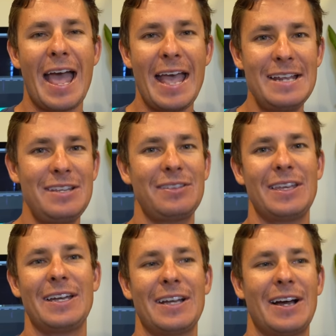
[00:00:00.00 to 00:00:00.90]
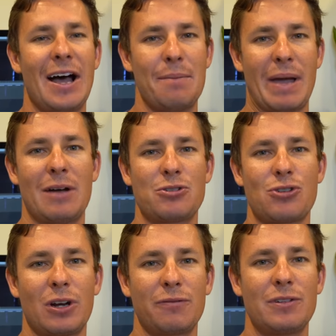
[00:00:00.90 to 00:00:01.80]
anything about
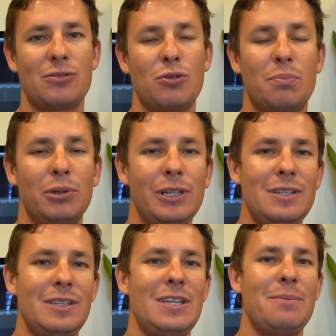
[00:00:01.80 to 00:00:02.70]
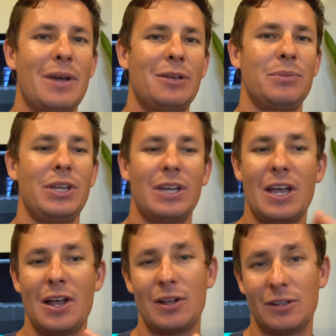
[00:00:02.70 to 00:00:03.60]
shark fin soup, please email me,
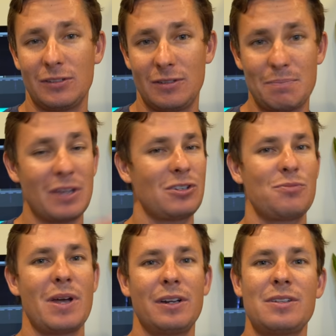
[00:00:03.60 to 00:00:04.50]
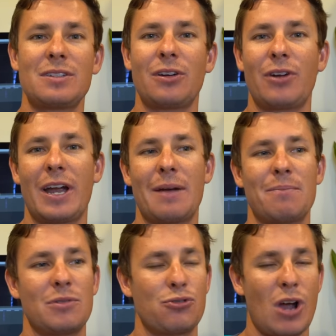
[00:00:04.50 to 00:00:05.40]
message me on
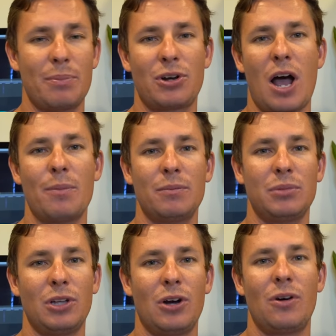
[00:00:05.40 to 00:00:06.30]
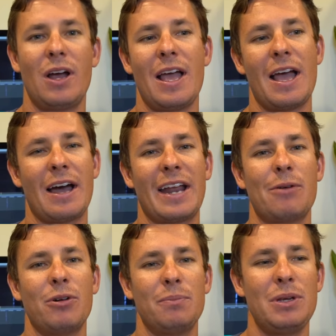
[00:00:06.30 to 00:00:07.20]
Instagram, drop a comment below, and I
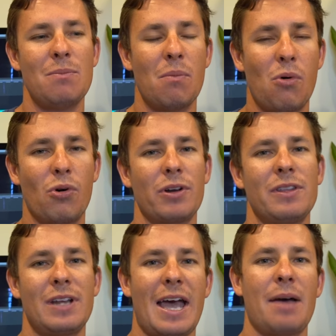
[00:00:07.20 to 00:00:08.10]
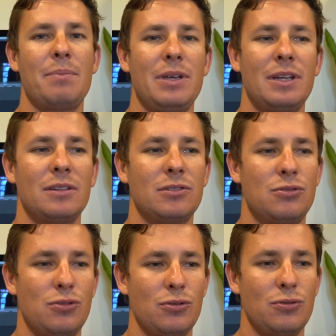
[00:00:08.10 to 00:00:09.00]
would be more than happy
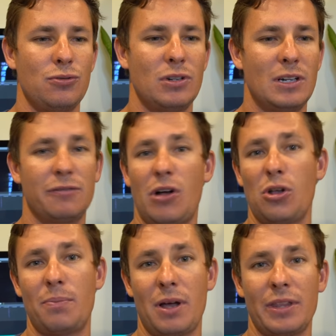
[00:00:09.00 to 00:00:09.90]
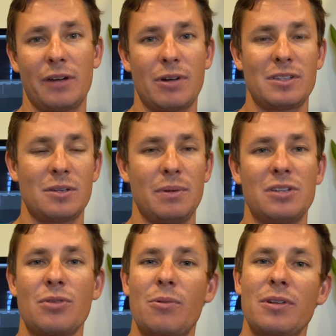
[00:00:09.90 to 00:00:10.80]
to follow up on that recipe.
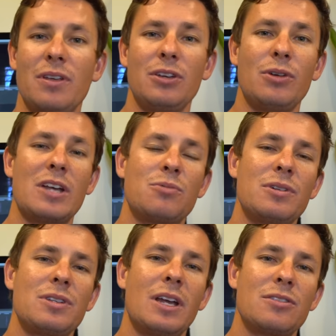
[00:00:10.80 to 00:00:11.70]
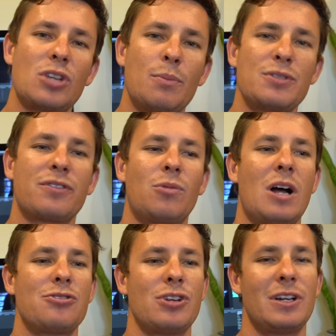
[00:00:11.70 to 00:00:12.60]
So I want to thank you guys once again so much for
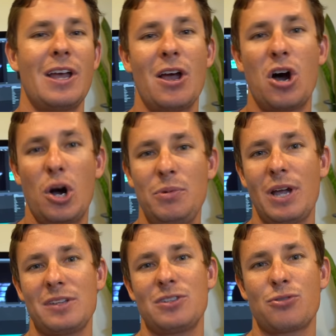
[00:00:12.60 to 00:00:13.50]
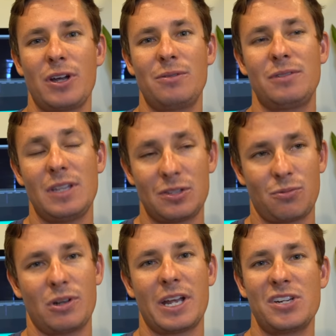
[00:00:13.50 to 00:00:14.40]
watching. Hope you guys enjoyed this
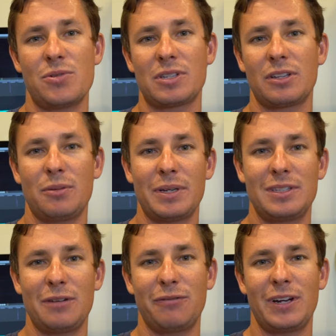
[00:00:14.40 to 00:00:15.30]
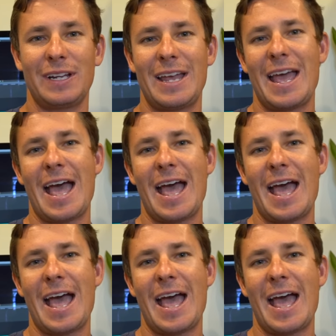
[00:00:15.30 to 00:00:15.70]
one. I know it was a little bit different.